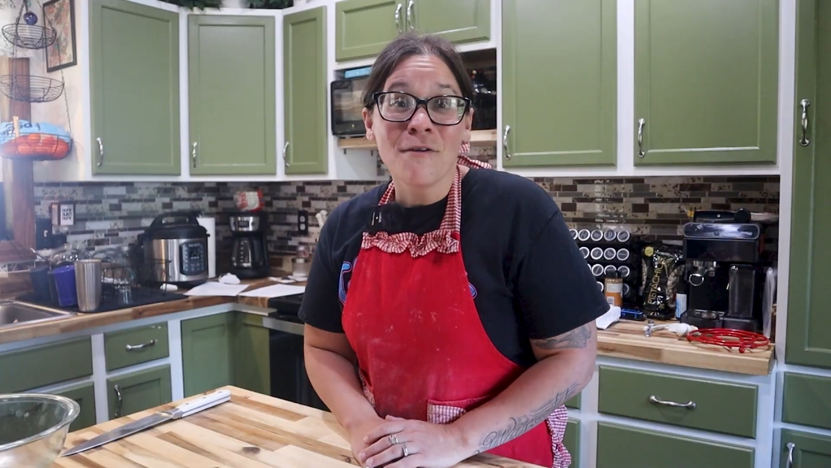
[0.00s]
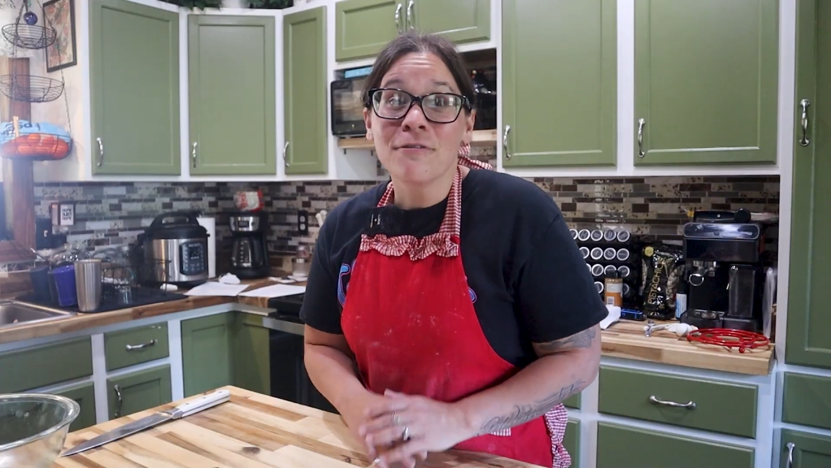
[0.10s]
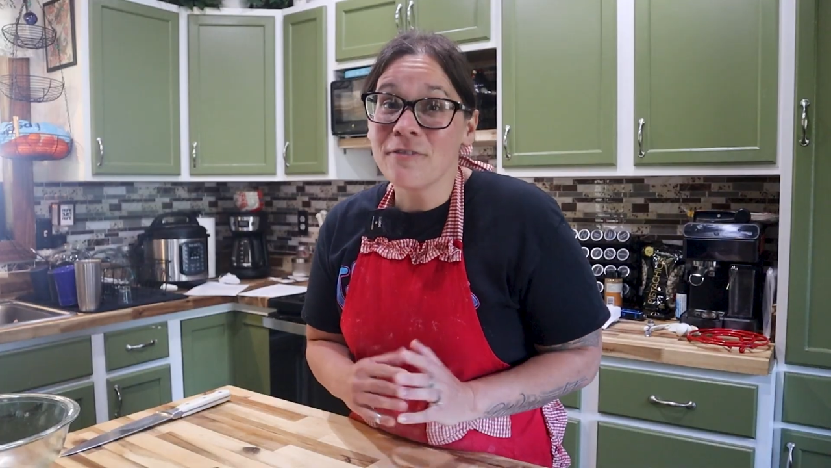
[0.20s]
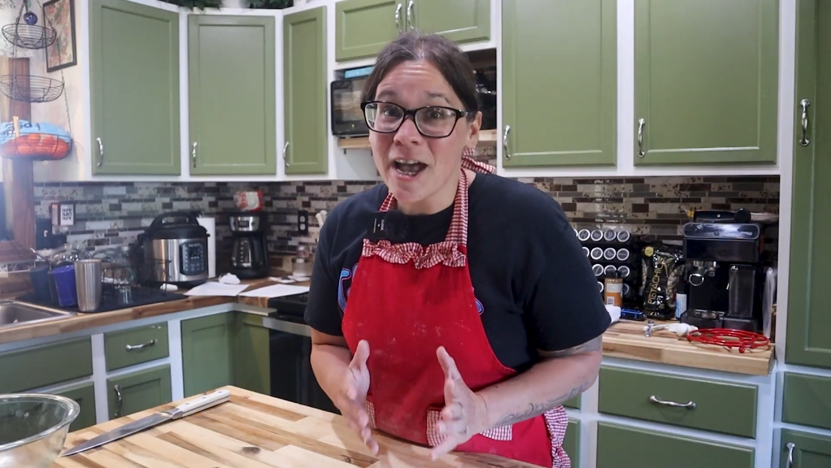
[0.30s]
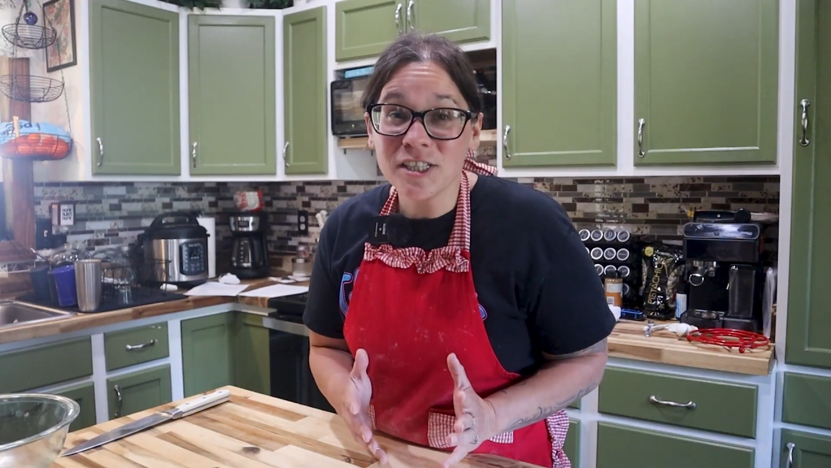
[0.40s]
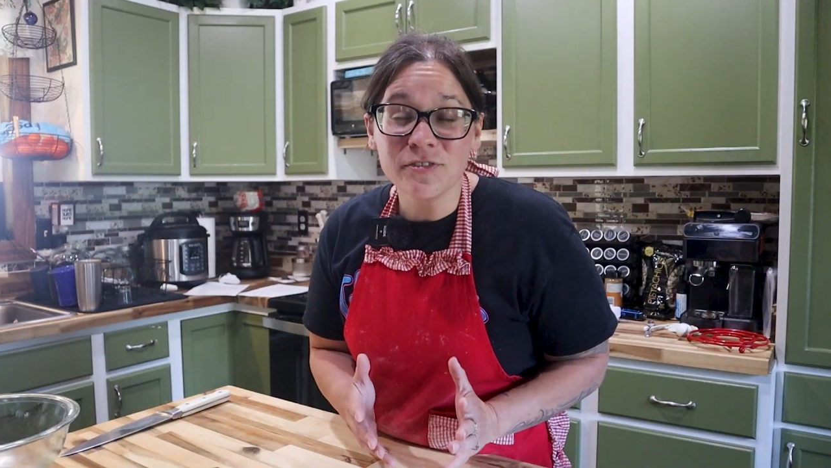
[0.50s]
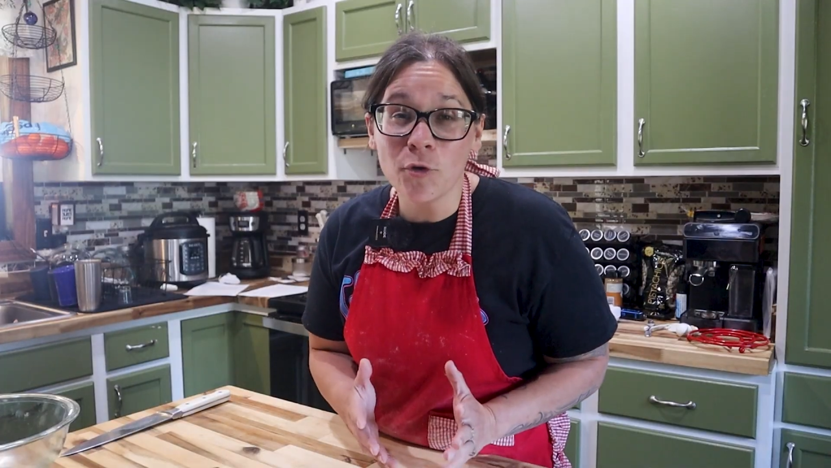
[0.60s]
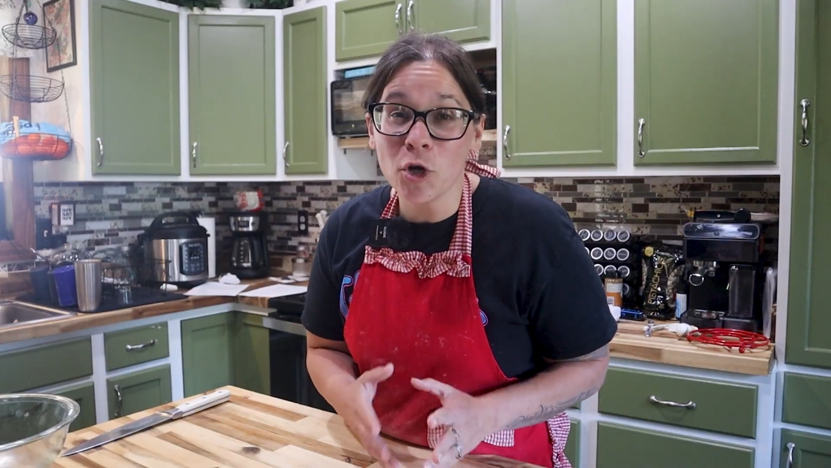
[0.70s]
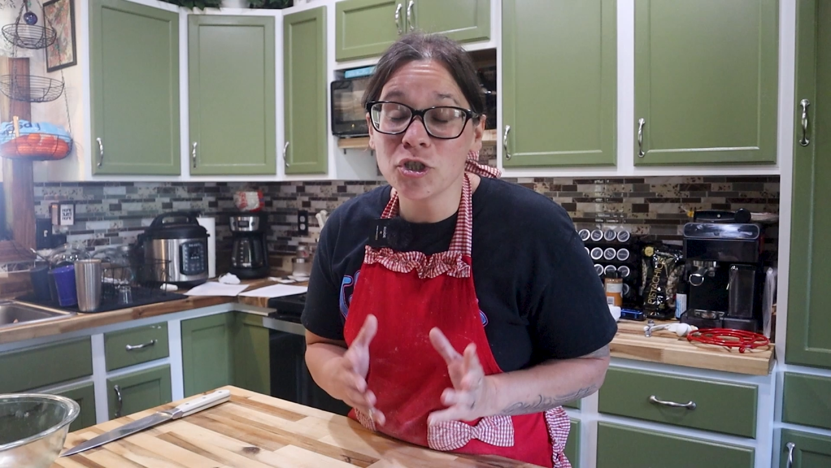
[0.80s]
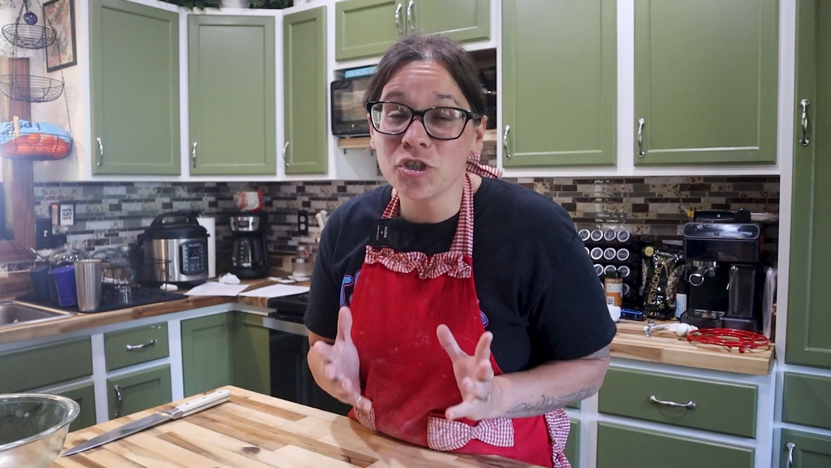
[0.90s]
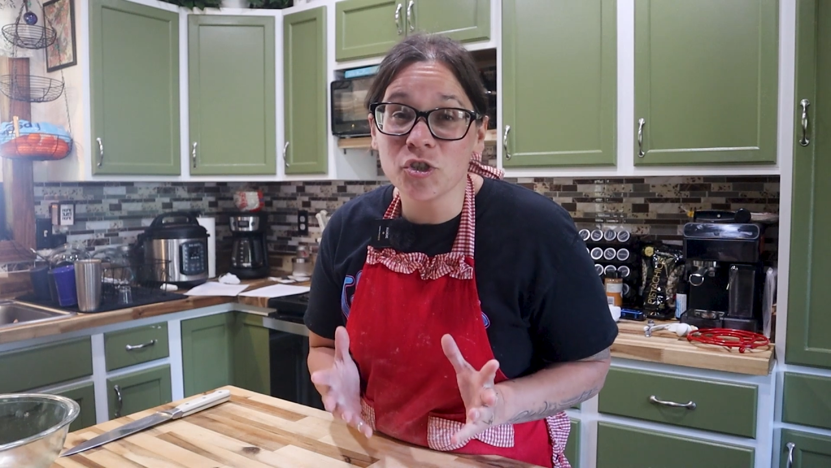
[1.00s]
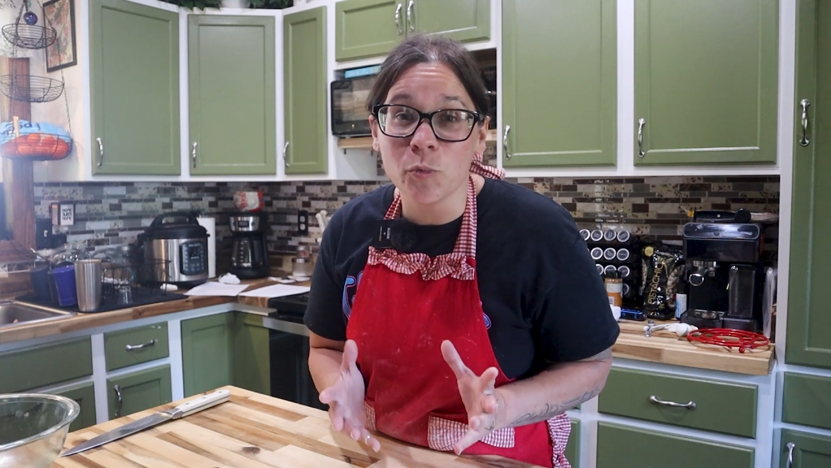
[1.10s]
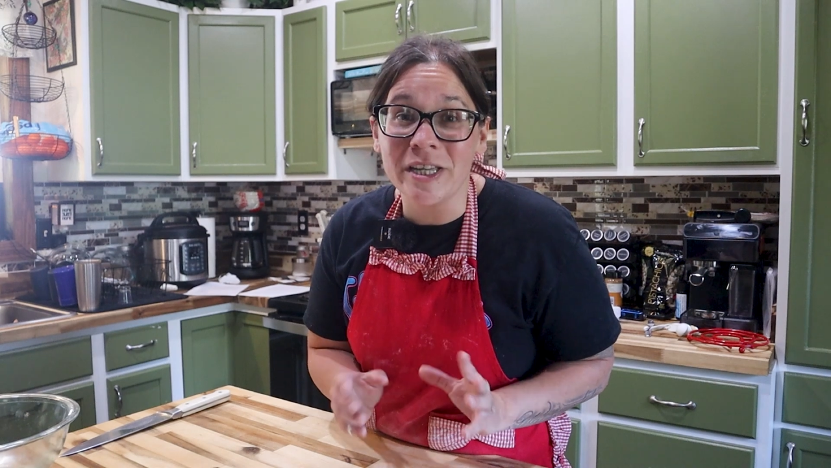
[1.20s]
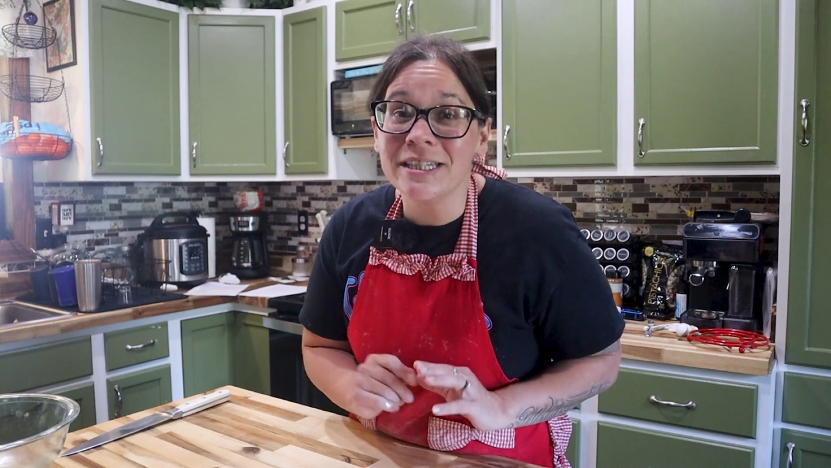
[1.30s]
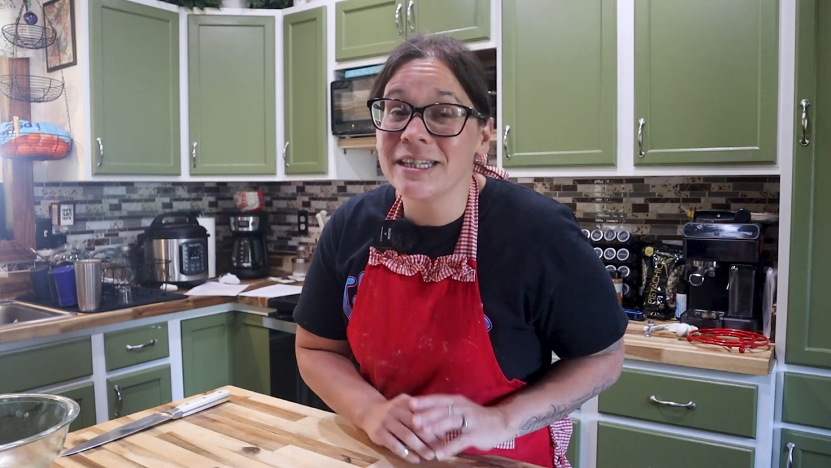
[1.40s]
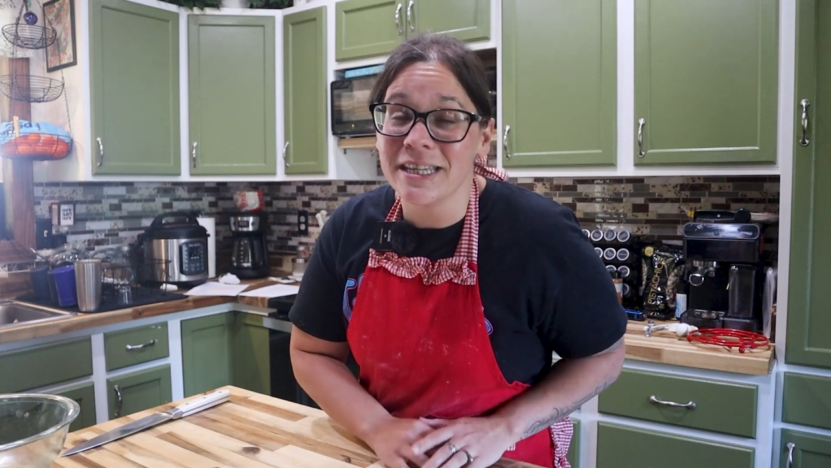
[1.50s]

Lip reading: Fast forward to Sweden